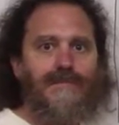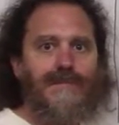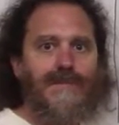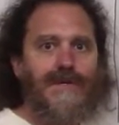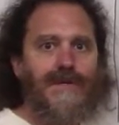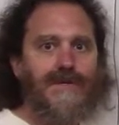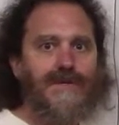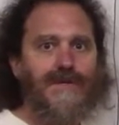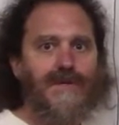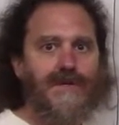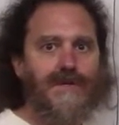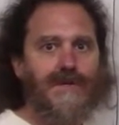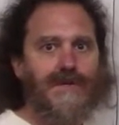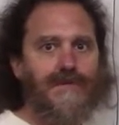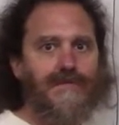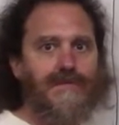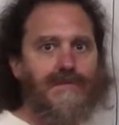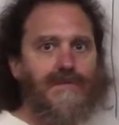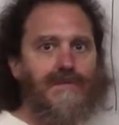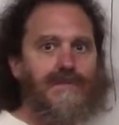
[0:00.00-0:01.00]
It's
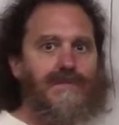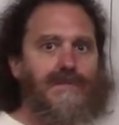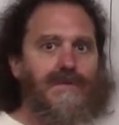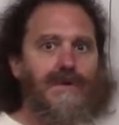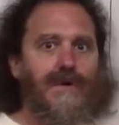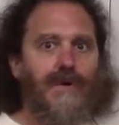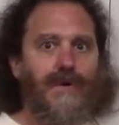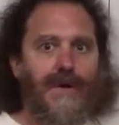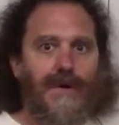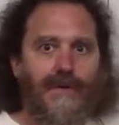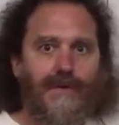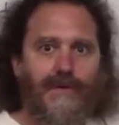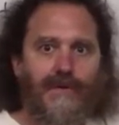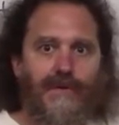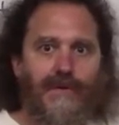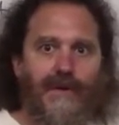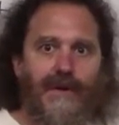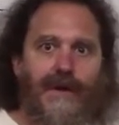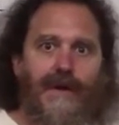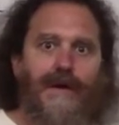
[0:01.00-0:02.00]
just going
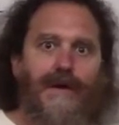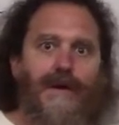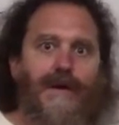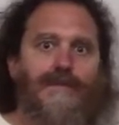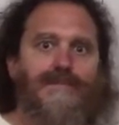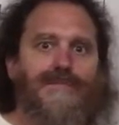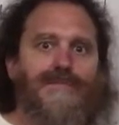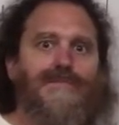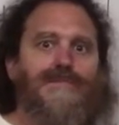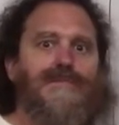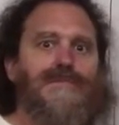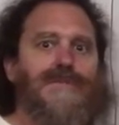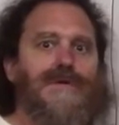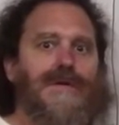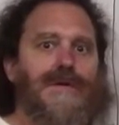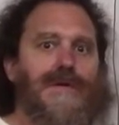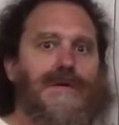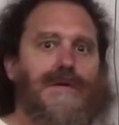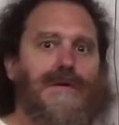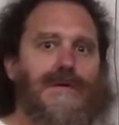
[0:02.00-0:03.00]
through the air,
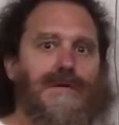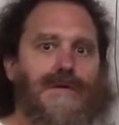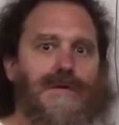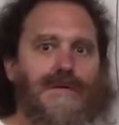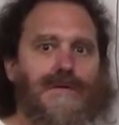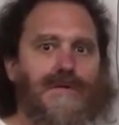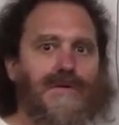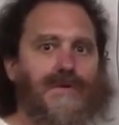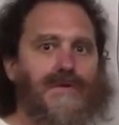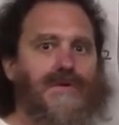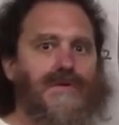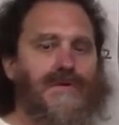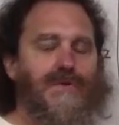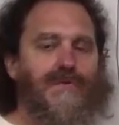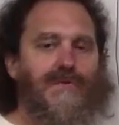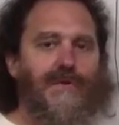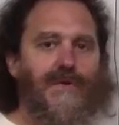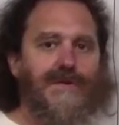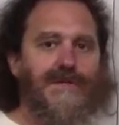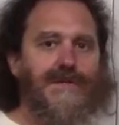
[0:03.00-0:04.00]
and so there's no
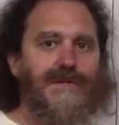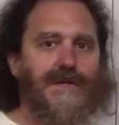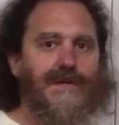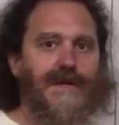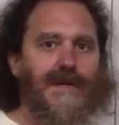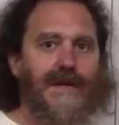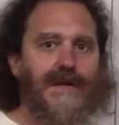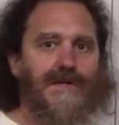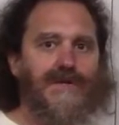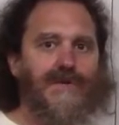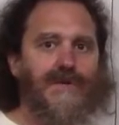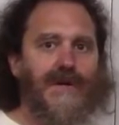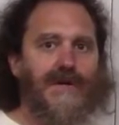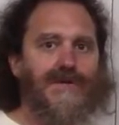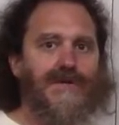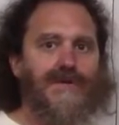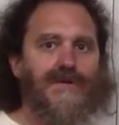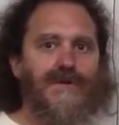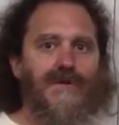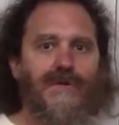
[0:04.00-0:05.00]
forces in the x
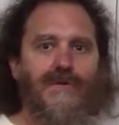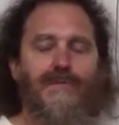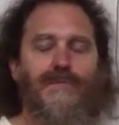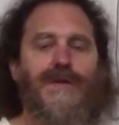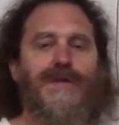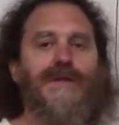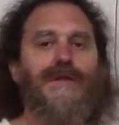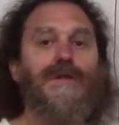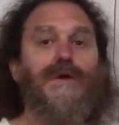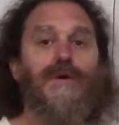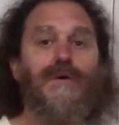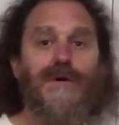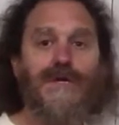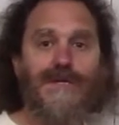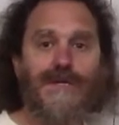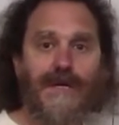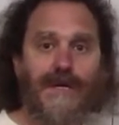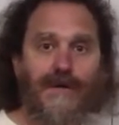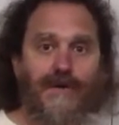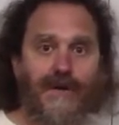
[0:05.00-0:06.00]
direction, so there would be no
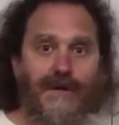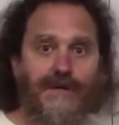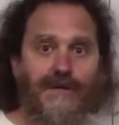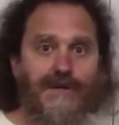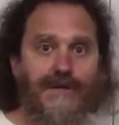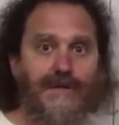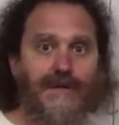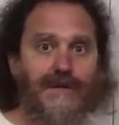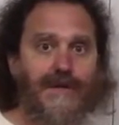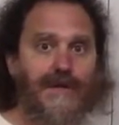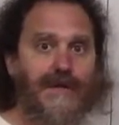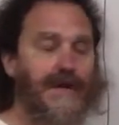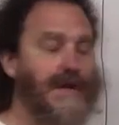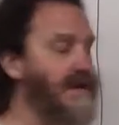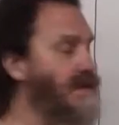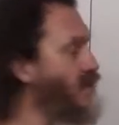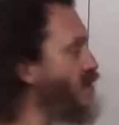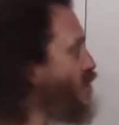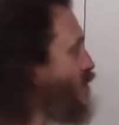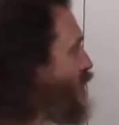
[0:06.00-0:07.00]
acceleration in the
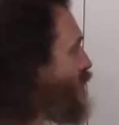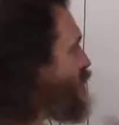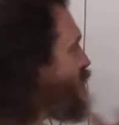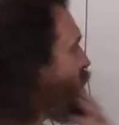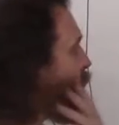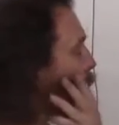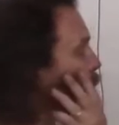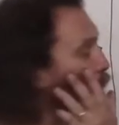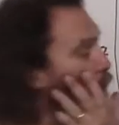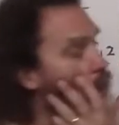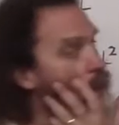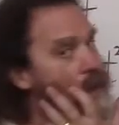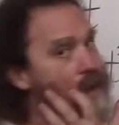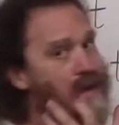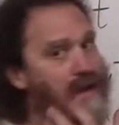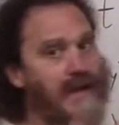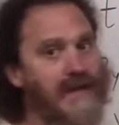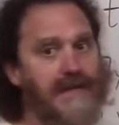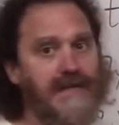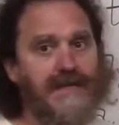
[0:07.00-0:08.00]
x direction.
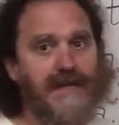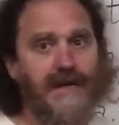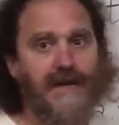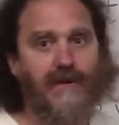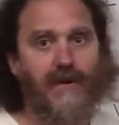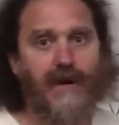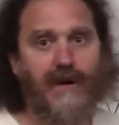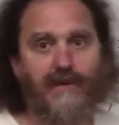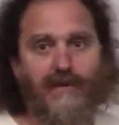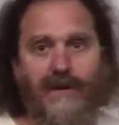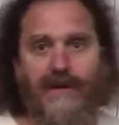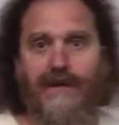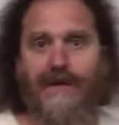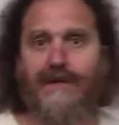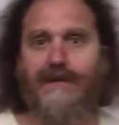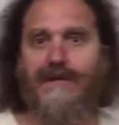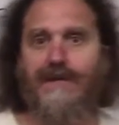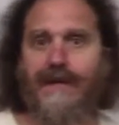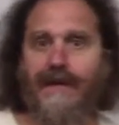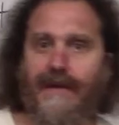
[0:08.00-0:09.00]
Now that's not quite
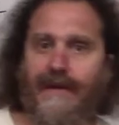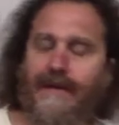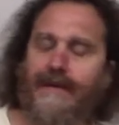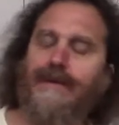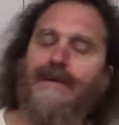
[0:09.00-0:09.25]
realistic.